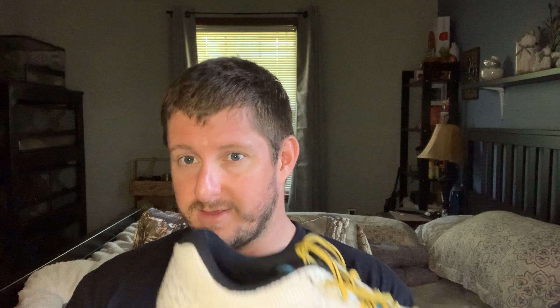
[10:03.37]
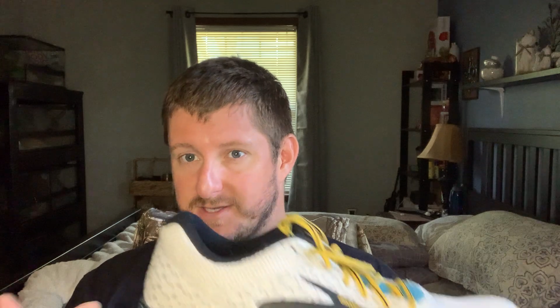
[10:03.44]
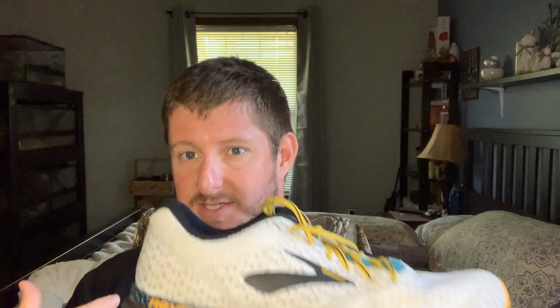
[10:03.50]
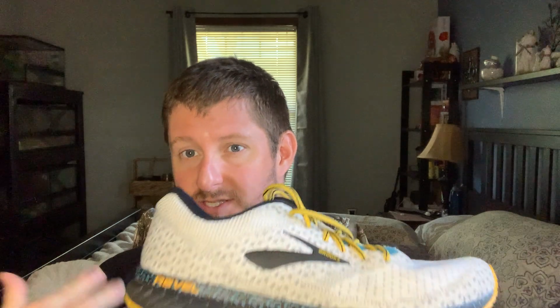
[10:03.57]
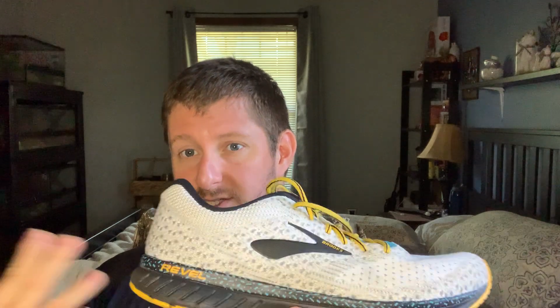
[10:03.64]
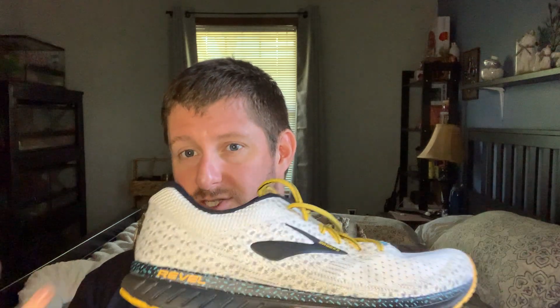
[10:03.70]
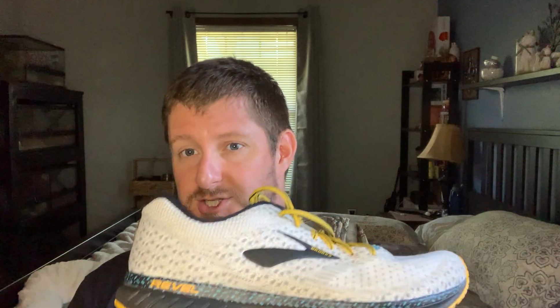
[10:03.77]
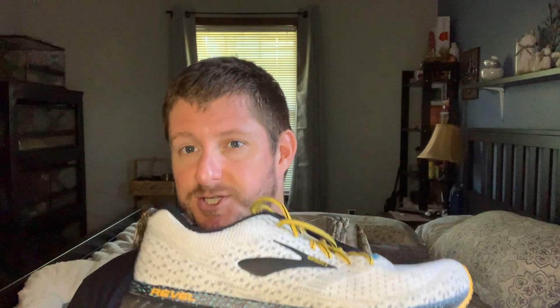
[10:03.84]
This
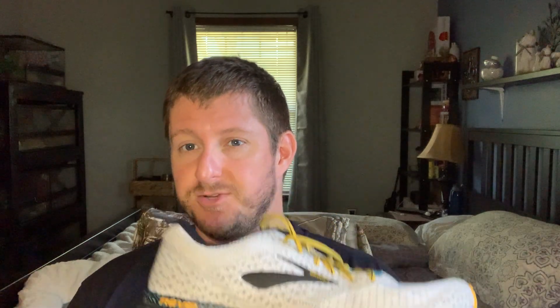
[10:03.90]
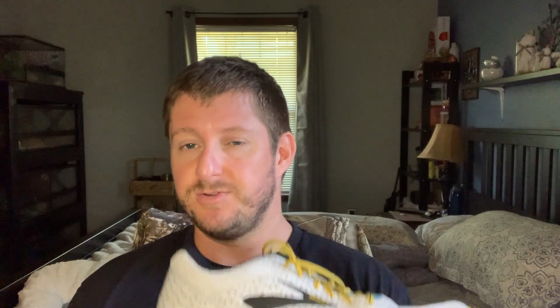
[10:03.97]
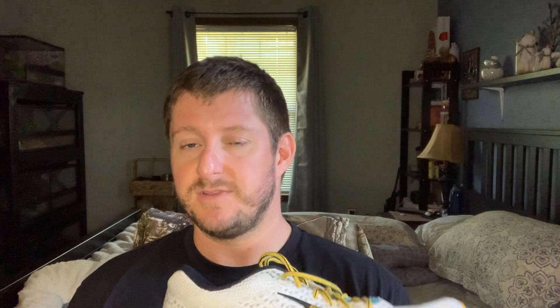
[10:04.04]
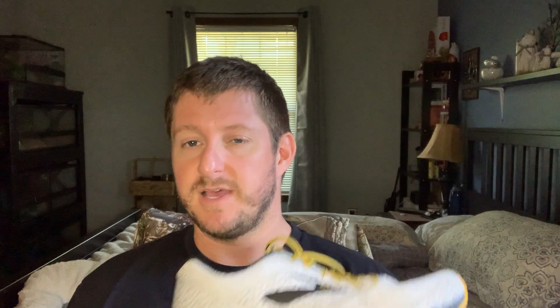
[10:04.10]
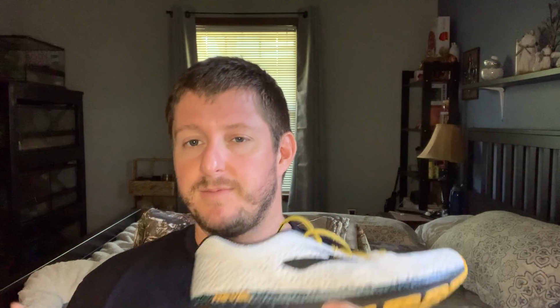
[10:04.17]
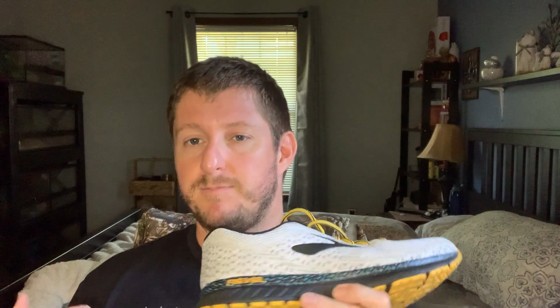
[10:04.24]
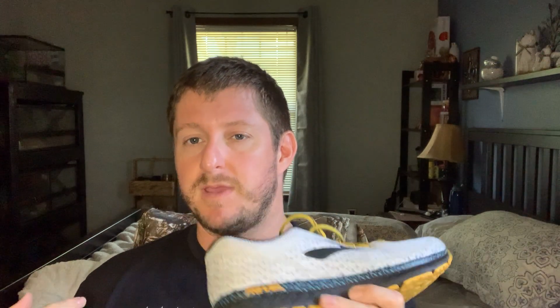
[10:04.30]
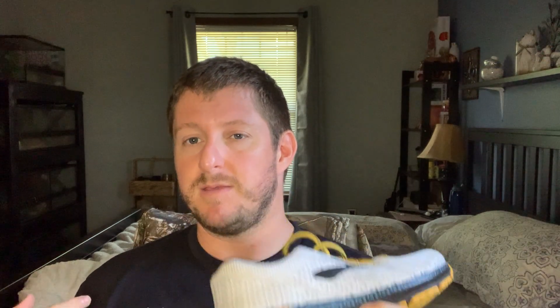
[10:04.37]
is a shoe
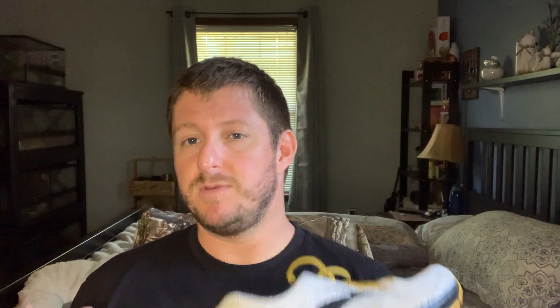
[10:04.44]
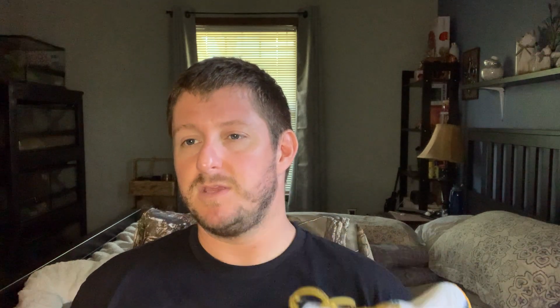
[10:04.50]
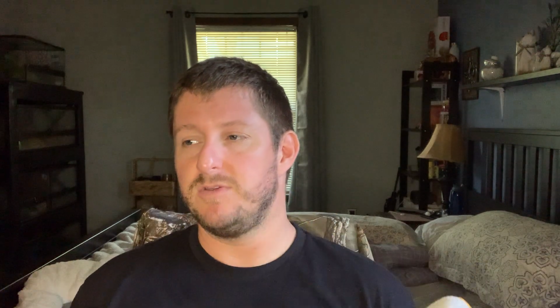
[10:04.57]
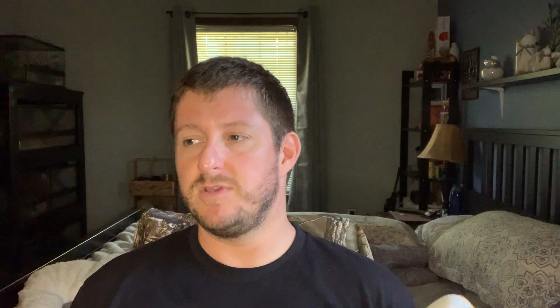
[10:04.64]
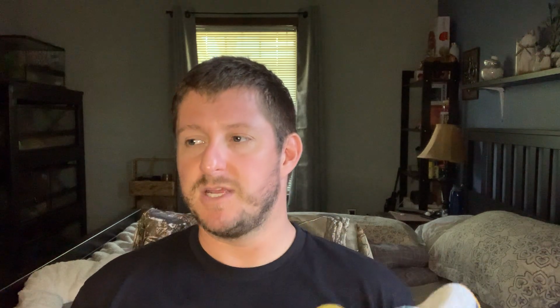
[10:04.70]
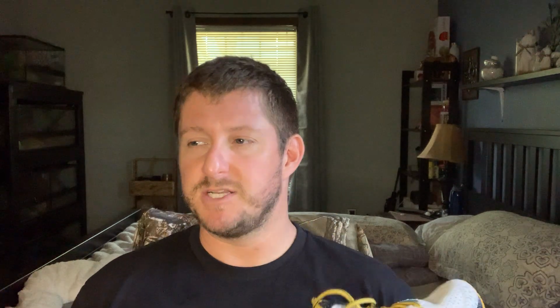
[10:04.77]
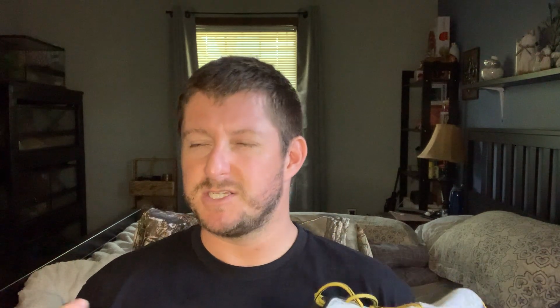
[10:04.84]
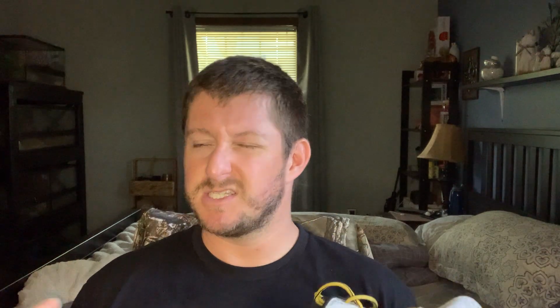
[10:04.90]
that maybe
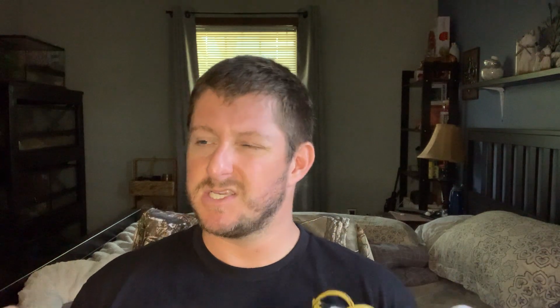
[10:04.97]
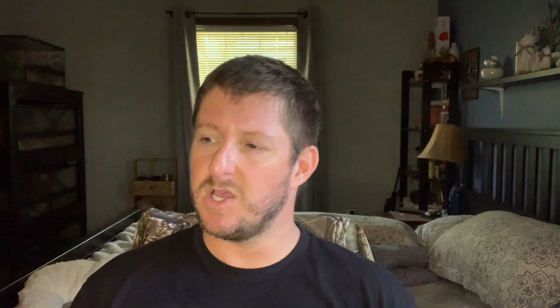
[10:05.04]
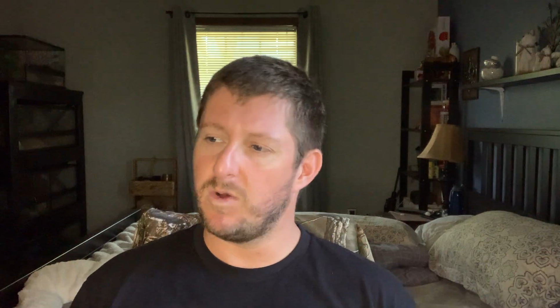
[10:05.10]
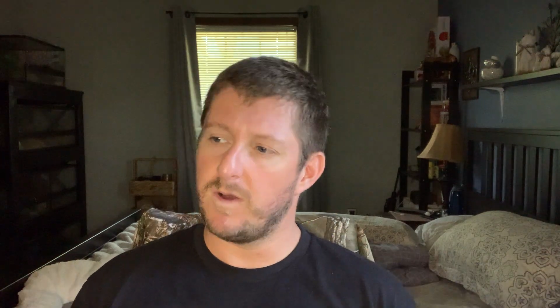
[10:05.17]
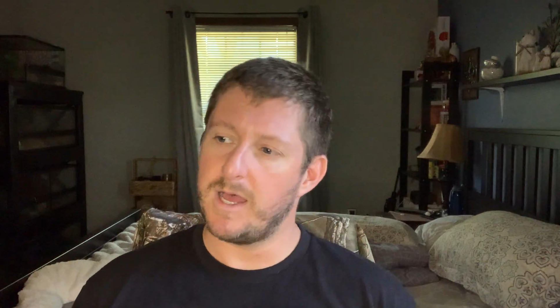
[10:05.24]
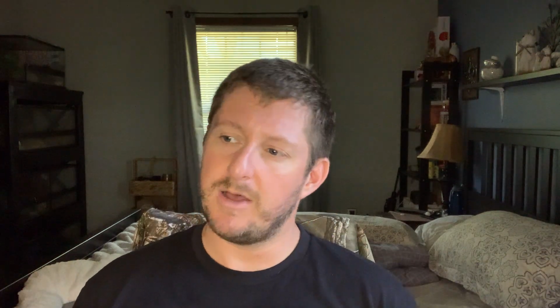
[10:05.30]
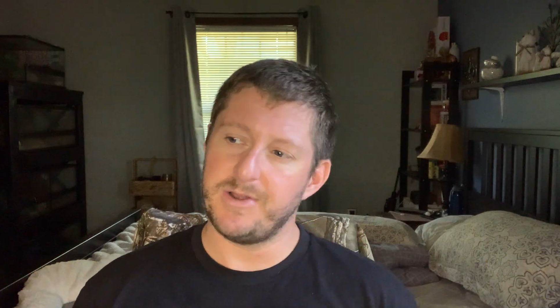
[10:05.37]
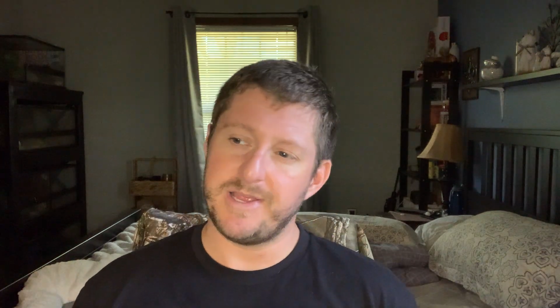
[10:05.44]
you can just
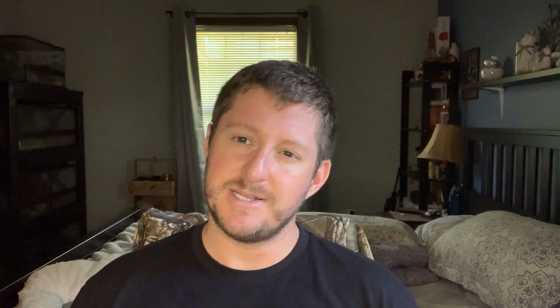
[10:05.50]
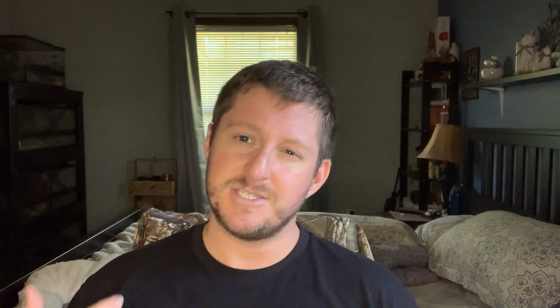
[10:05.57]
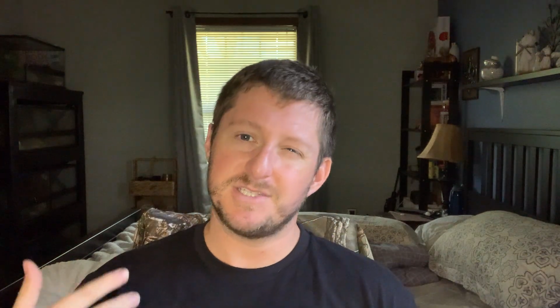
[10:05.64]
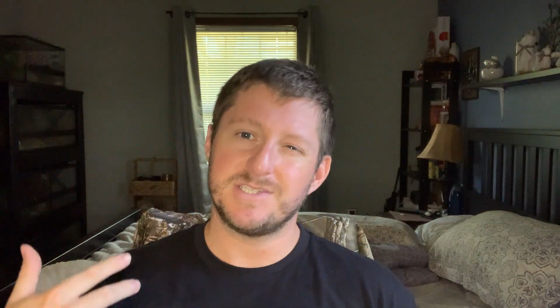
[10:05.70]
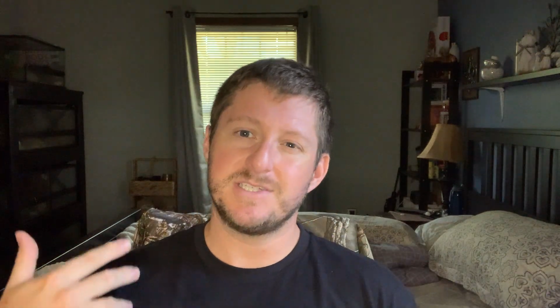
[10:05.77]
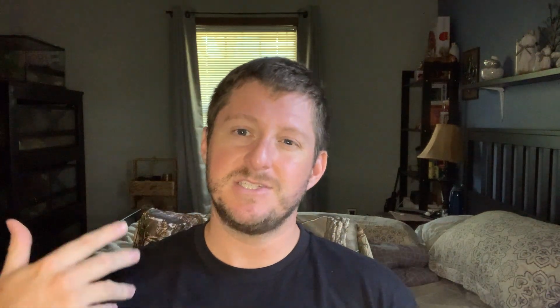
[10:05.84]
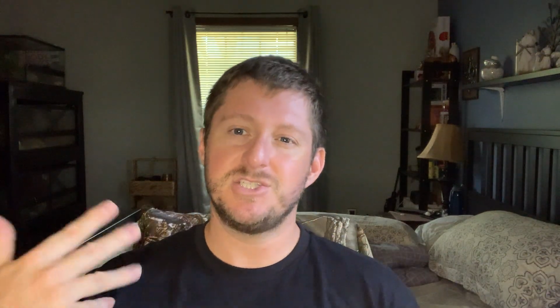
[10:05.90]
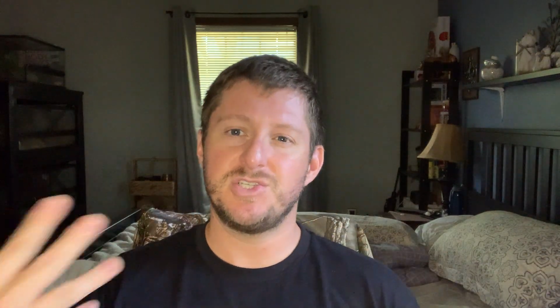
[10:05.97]
go out and
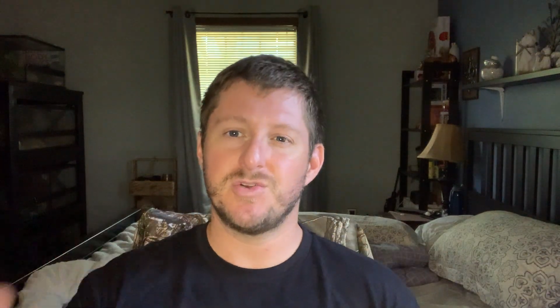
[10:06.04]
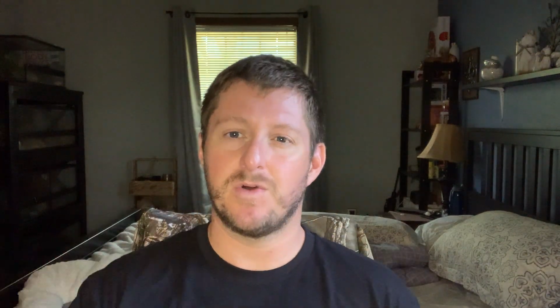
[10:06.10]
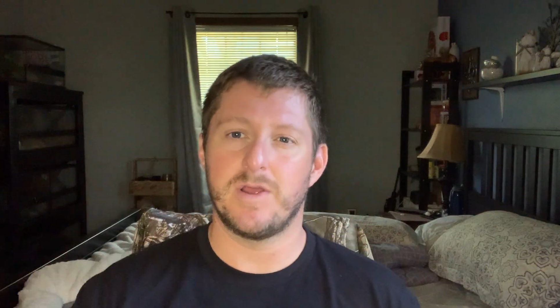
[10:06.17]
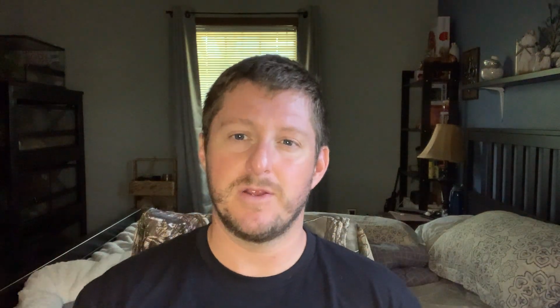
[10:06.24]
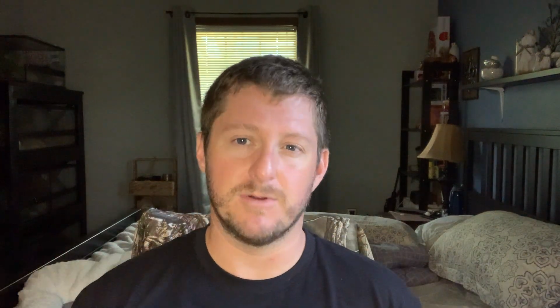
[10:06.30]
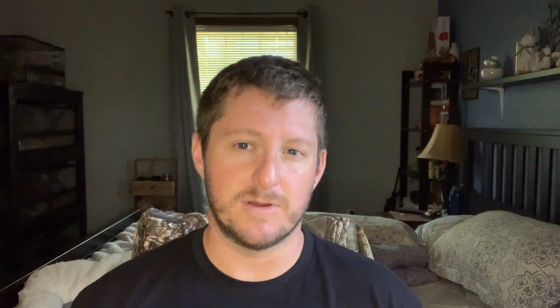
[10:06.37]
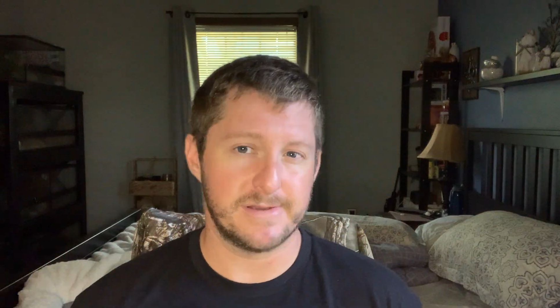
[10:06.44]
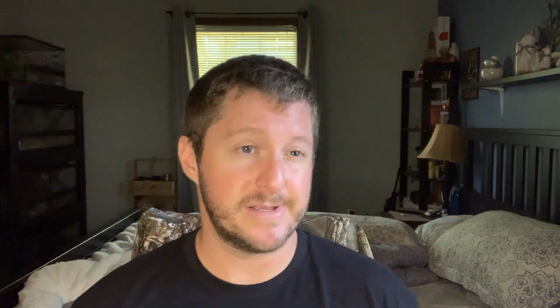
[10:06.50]
just
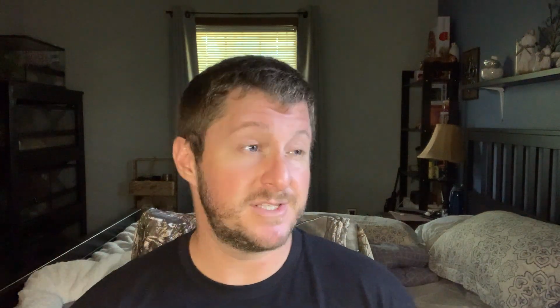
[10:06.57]
enjoy run,